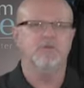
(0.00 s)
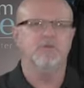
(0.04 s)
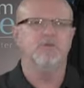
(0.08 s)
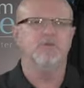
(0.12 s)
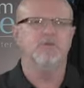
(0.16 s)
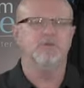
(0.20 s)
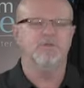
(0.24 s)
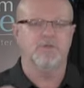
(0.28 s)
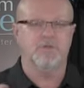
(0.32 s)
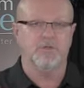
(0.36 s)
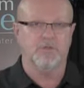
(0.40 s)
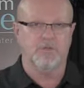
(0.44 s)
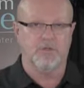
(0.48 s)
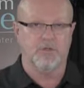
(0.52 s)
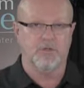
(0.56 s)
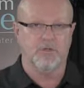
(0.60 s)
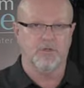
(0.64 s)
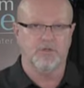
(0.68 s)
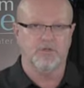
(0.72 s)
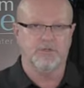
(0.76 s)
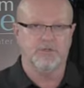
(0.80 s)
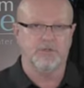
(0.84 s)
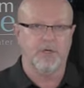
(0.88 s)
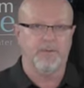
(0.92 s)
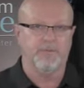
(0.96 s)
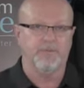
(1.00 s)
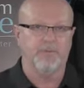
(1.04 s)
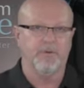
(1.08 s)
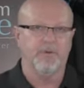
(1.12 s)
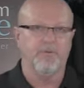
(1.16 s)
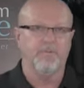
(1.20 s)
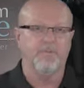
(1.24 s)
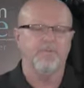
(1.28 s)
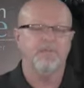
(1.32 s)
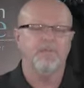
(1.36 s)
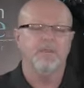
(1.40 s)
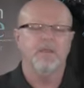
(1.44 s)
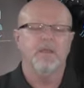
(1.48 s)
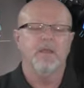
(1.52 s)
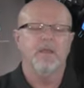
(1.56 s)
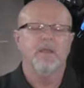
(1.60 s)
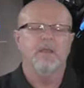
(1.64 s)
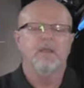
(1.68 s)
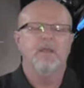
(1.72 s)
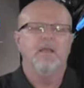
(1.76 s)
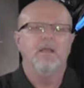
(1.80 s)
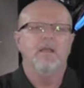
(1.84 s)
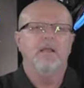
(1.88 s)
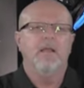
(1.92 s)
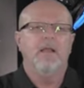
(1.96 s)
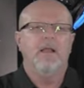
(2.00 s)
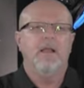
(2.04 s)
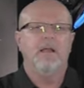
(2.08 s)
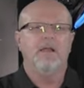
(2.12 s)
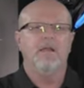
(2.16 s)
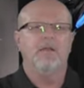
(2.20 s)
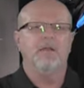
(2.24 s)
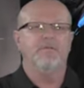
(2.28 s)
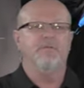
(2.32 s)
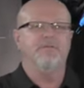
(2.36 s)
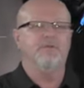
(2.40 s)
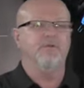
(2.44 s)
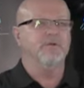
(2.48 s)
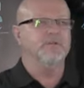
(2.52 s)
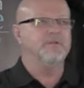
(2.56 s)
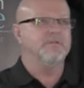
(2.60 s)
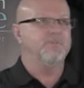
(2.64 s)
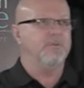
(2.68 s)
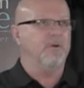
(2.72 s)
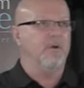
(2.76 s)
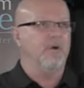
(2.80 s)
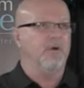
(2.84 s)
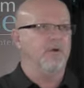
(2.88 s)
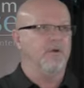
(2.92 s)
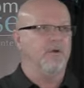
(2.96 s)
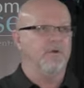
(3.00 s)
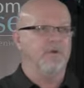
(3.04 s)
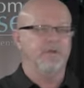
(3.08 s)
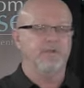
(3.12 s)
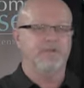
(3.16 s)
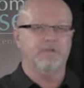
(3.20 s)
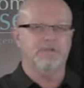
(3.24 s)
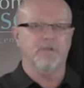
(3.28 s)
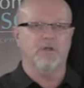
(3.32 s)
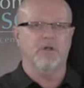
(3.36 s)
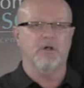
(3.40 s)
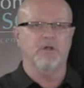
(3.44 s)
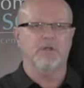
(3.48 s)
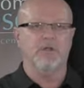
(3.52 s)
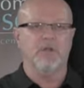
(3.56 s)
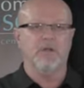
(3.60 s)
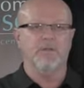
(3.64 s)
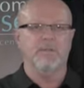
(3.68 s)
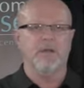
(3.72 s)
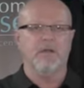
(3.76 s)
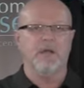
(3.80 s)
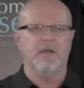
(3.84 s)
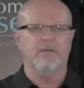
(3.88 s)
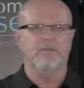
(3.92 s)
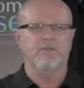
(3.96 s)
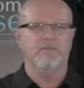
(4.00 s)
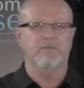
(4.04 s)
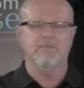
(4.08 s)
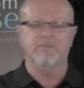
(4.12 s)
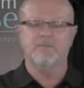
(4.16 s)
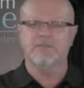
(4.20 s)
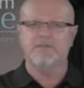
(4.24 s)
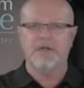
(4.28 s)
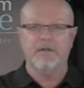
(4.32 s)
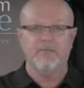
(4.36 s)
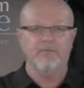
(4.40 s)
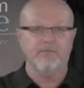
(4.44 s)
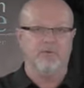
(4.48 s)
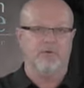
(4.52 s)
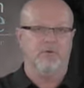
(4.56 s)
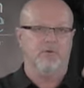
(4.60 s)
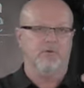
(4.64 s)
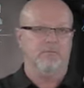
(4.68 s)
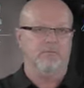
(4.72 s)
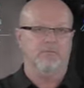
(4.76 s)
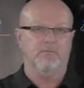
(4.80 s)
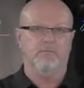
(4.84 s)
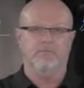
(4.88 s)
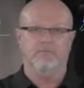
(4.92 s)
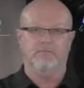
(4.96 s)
uses the good shepherd, and in the first part, he's talking about several